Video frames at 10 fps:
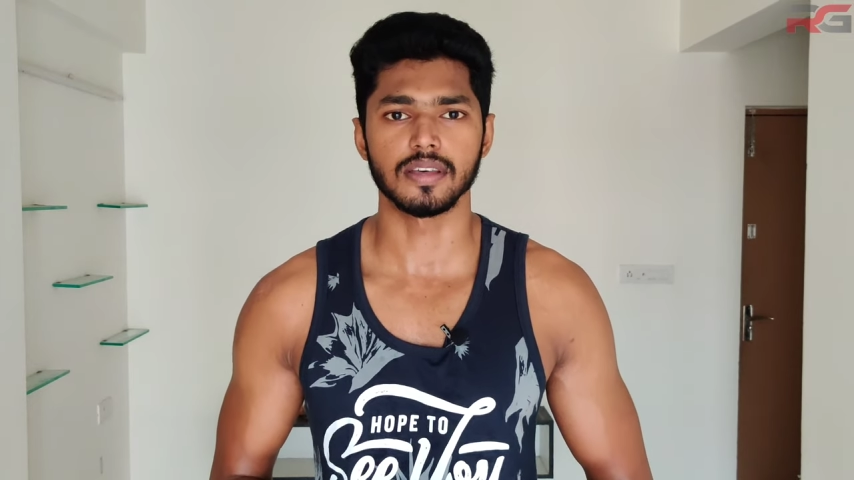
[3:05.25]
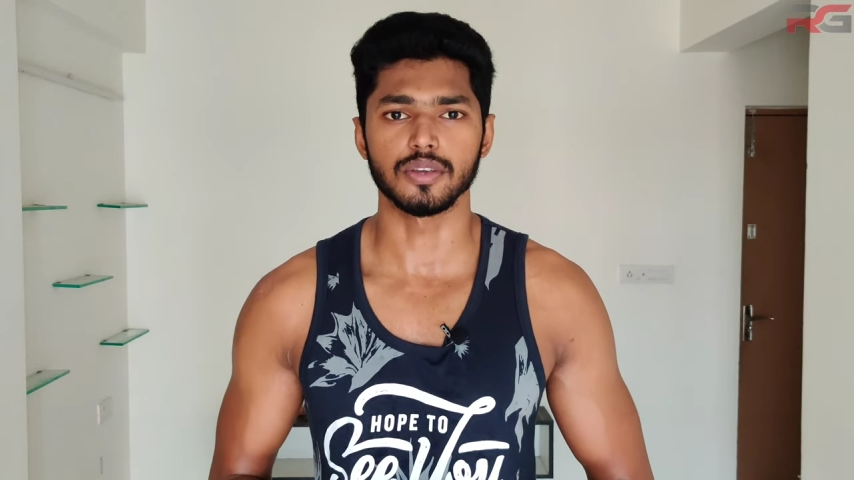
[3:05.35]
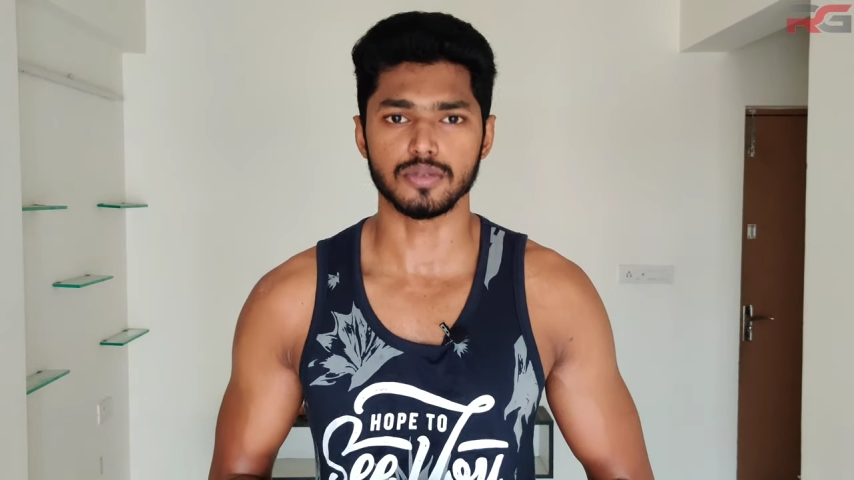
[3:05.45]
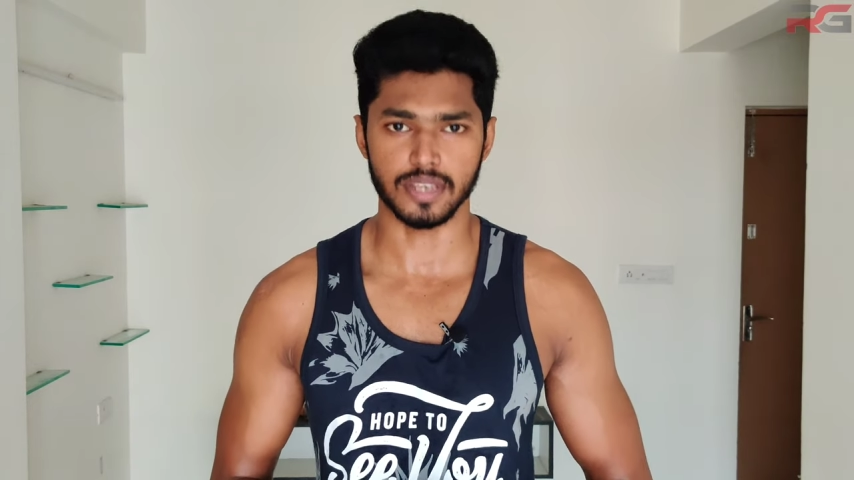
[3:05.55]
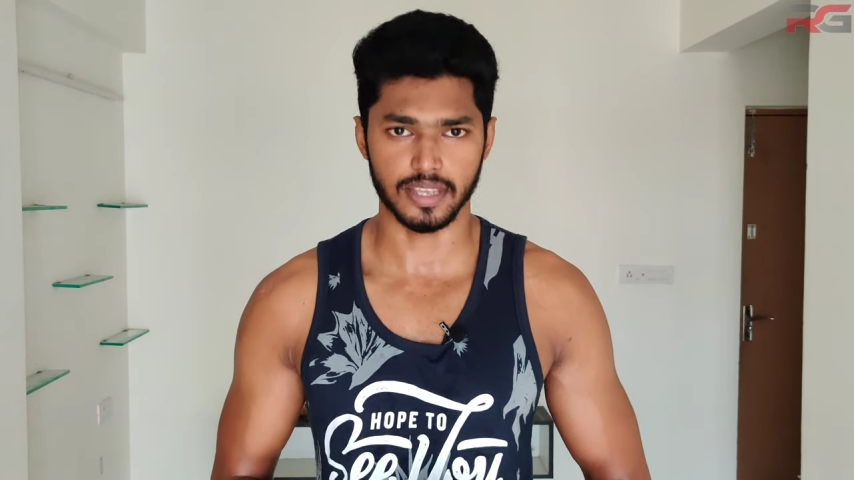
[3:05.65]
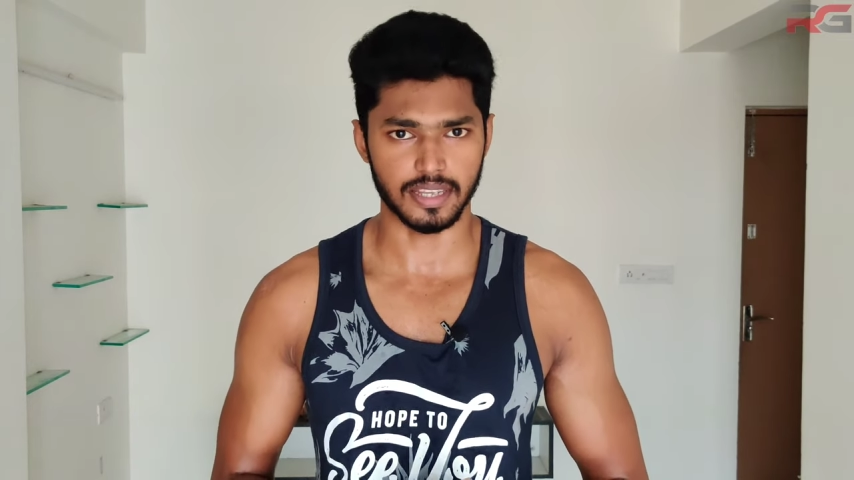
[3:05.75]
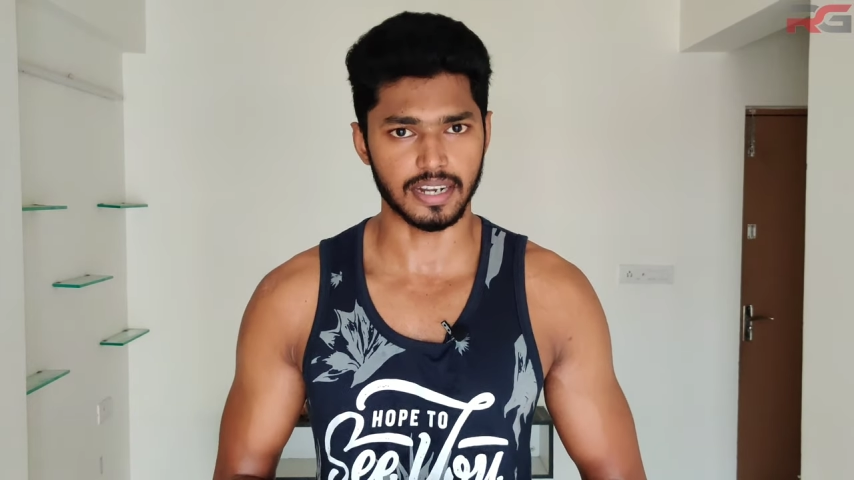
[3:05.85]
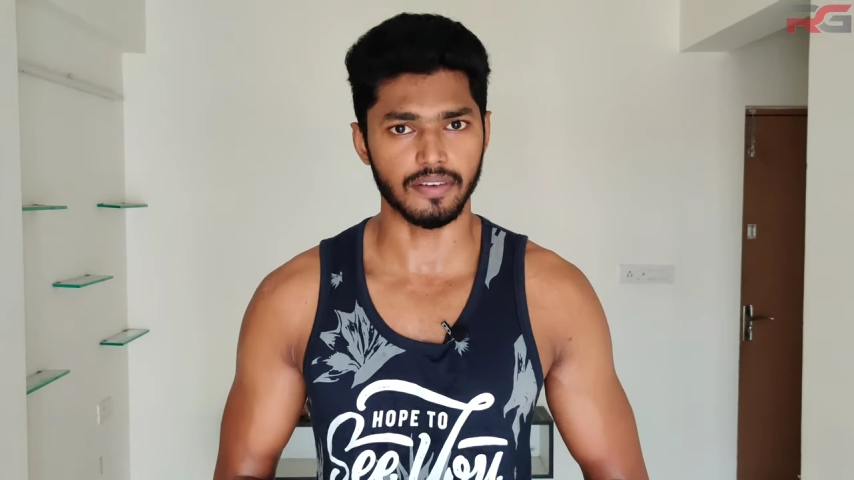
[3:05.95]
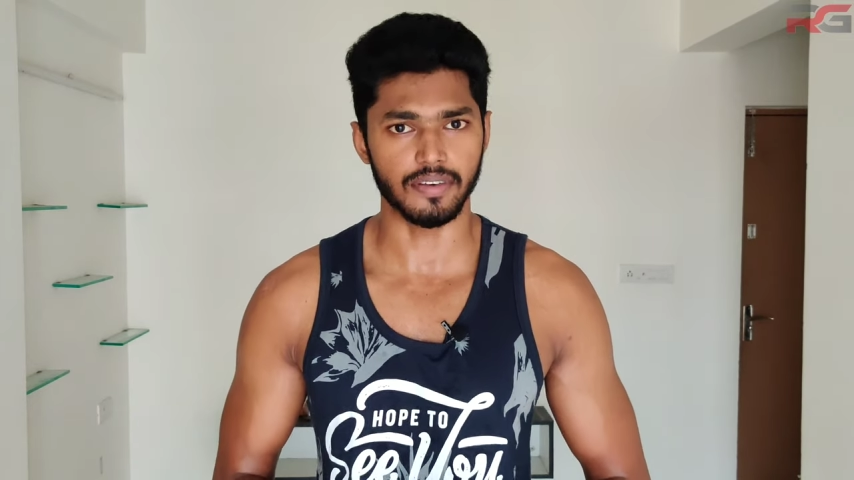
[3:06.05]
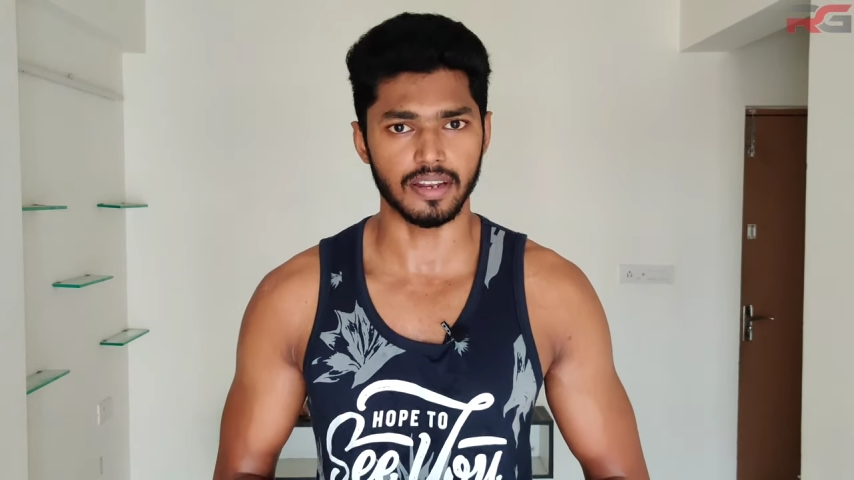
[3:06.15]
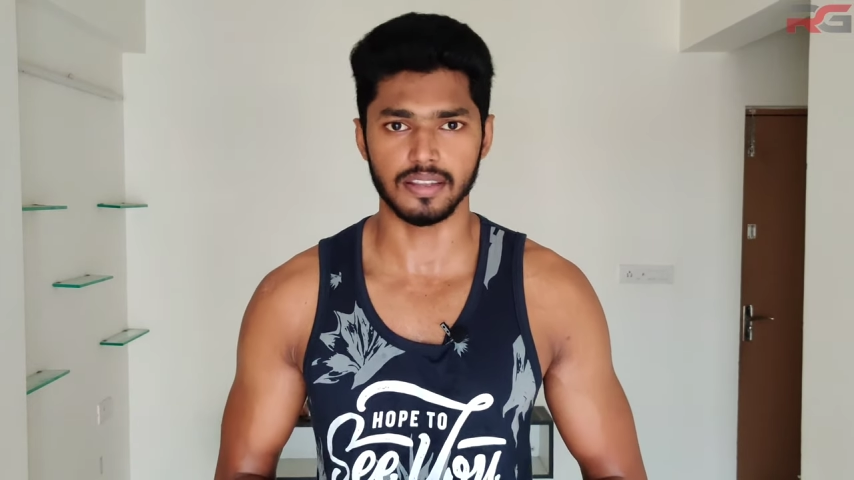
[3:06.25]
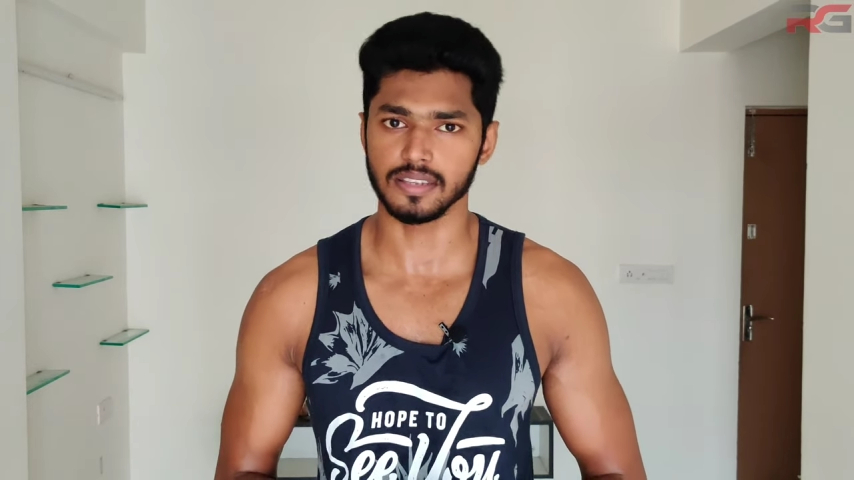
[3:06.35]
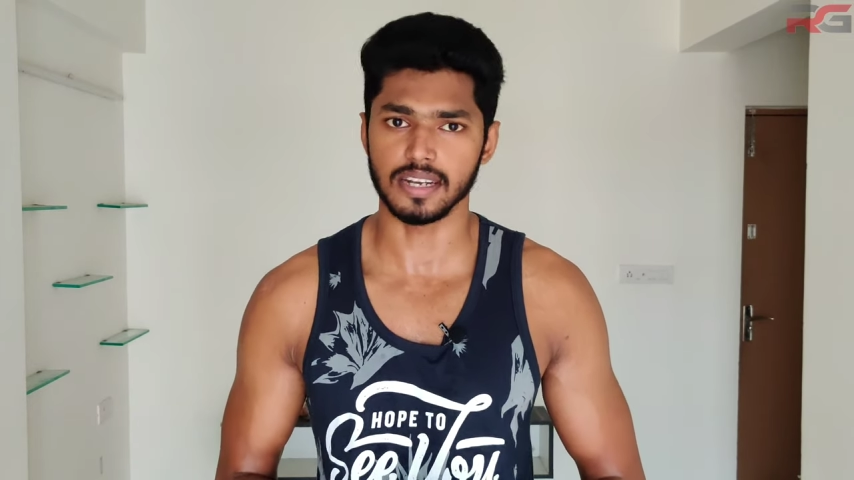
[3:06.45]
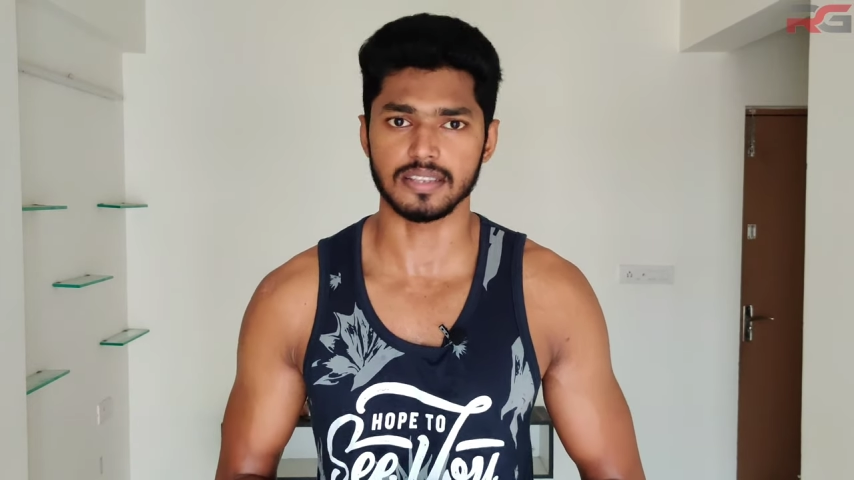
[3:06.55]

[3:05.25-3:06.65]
using the towel that